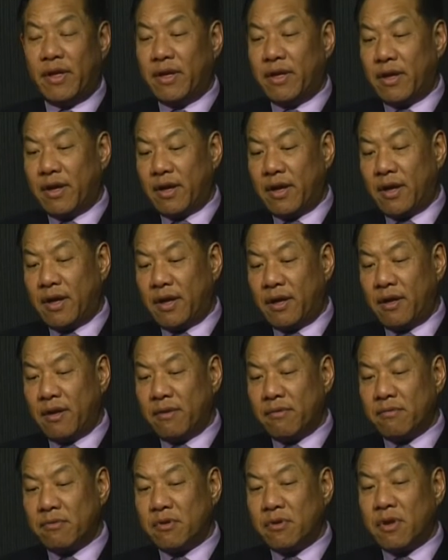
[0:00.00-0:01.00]

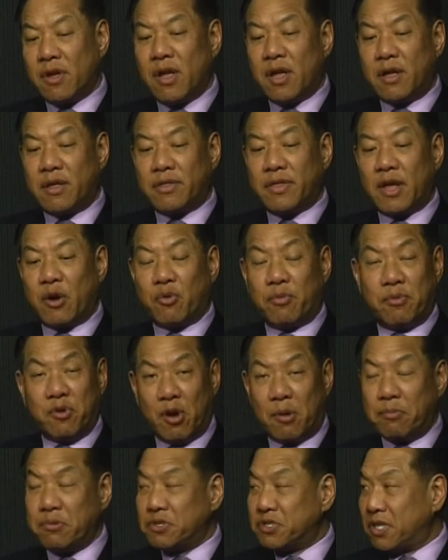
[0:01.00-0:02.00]
that will be
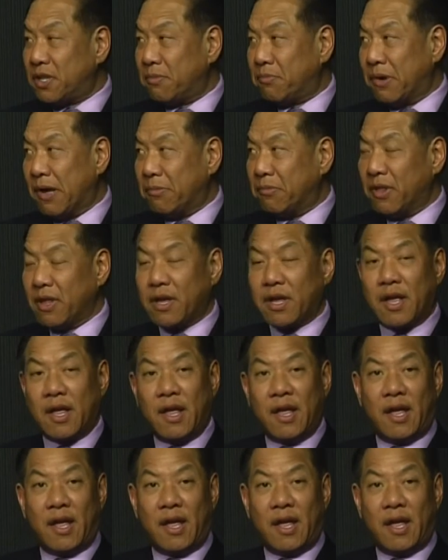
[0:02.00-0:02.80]
open to the public,